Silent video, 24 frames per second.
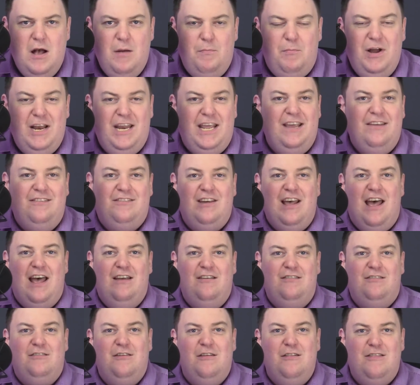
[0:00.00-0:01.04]
But he
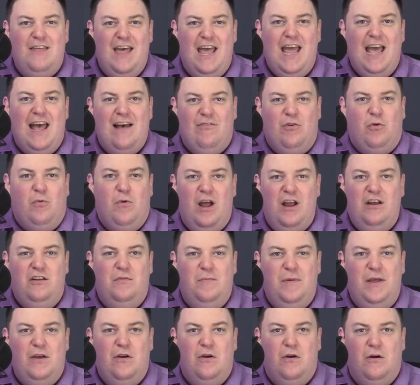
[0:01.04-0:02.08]
says they have a right to
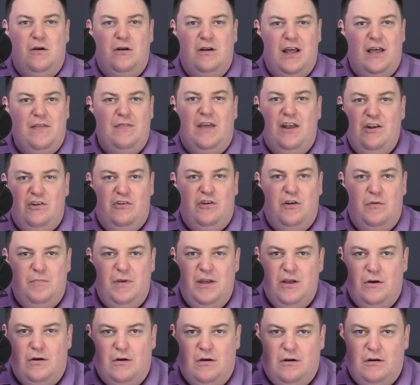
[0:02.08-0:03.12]
be heard and they should be
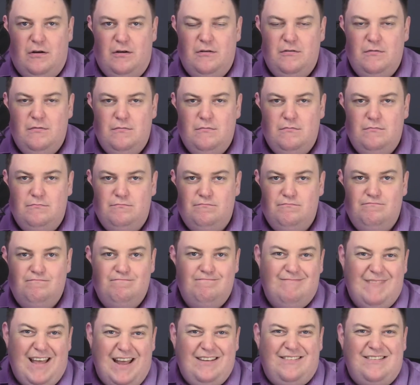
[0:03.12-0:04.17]
heard.
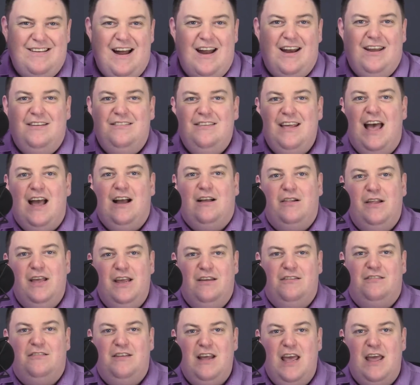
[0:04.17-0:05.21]
It's not exactly a
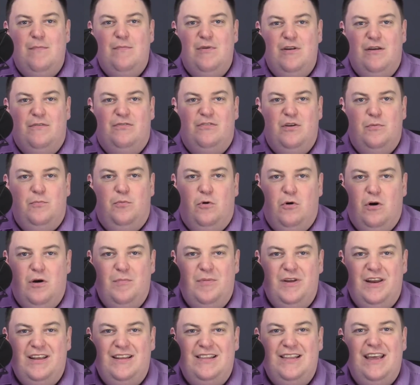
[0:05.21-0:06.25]
statement of support,
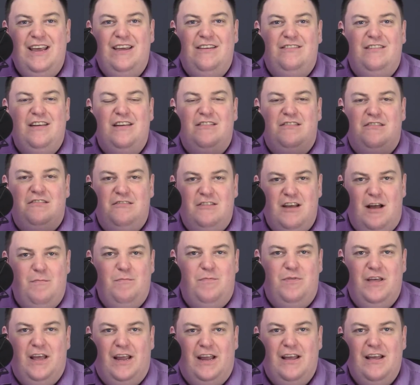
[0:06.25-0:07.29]
but at least it's
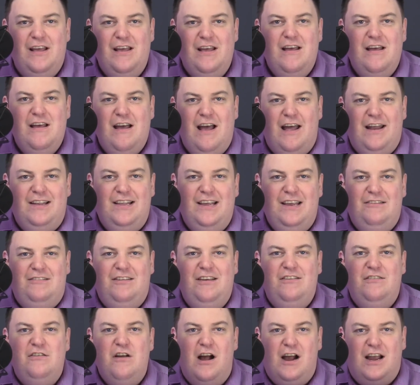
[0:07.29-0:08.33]
something. At least
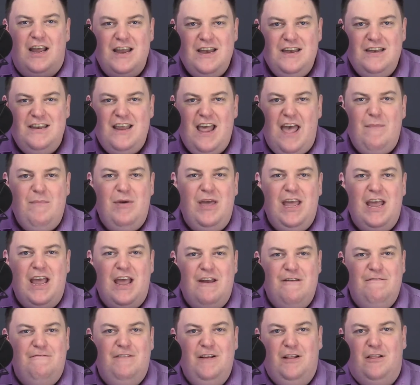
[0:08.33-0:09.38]
he's not condemning
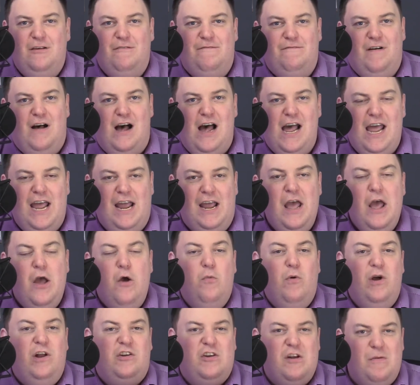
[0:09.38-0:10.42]
and vilifying,
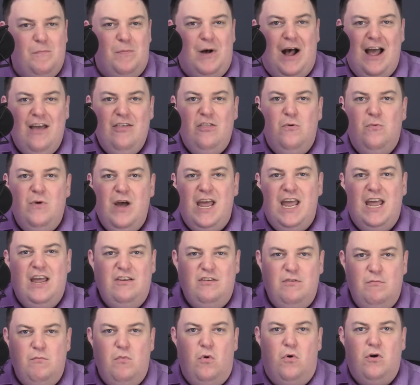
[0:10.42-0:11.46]
which, by the way,
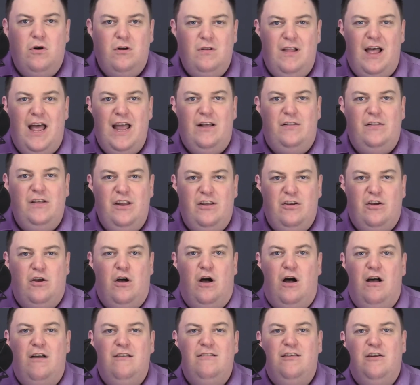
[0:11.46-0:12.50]
is more likely to
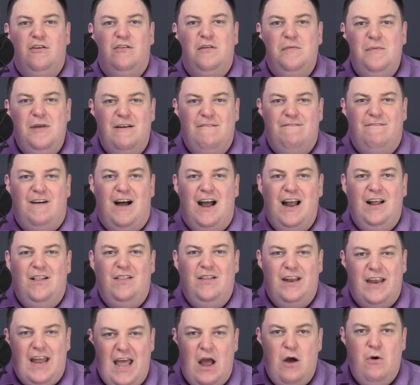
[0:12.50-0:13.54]
cause there to be a
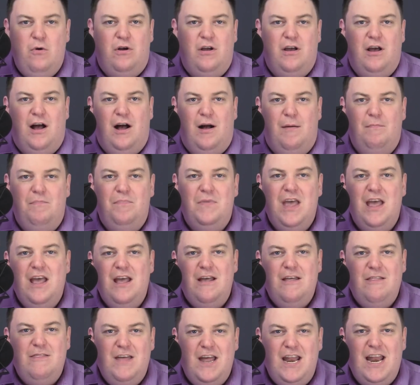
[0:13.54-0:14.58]
violent outcome
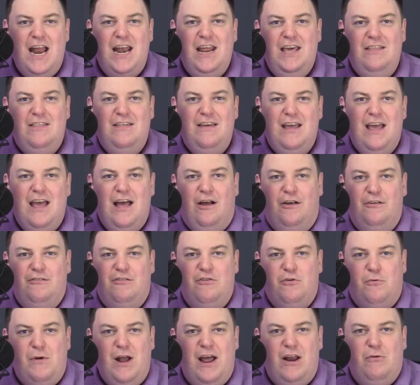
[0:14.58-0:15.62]
than anything else.
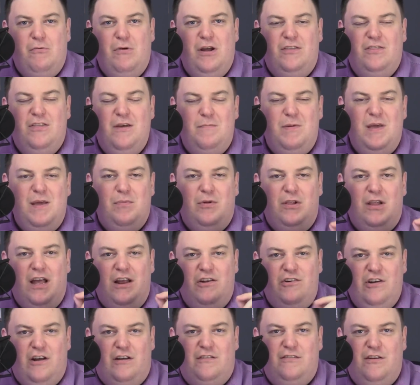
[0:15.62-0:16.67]
The rhetoric that people like
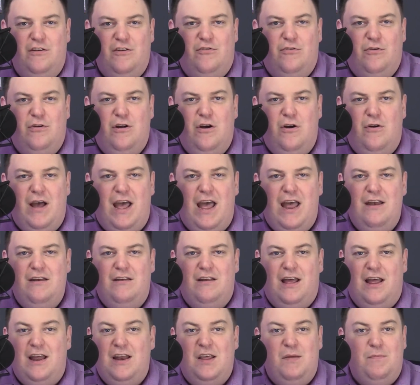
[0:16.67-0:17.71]
Justin Trudeau and
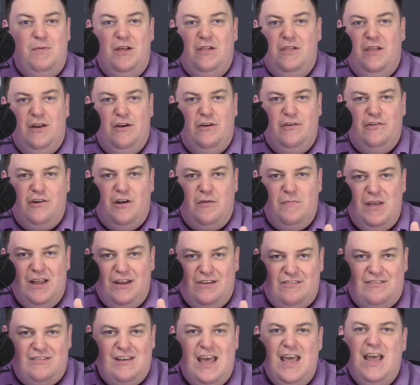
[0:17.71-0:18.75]
NDP leader Jagmeet
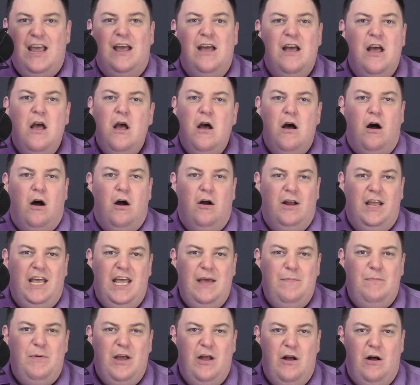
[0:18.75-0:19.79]
Singh are
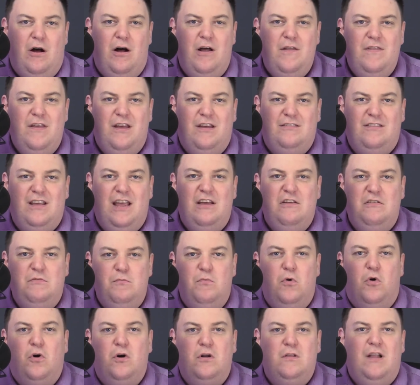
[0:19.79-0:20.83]
heaping on this is
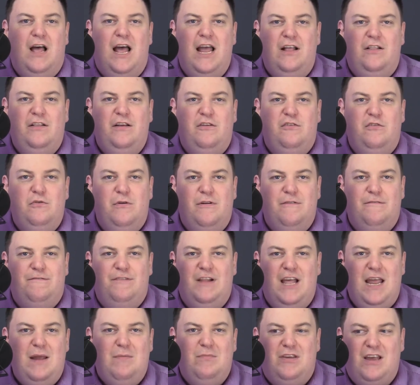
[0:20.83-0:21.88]
more likely to
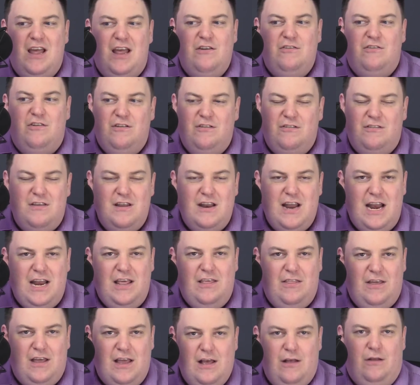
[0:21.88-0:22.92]
inflame tensions than
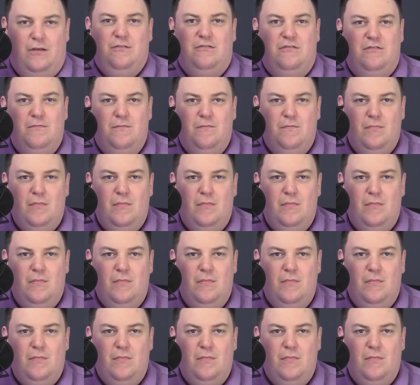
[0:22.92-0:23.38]
anything else.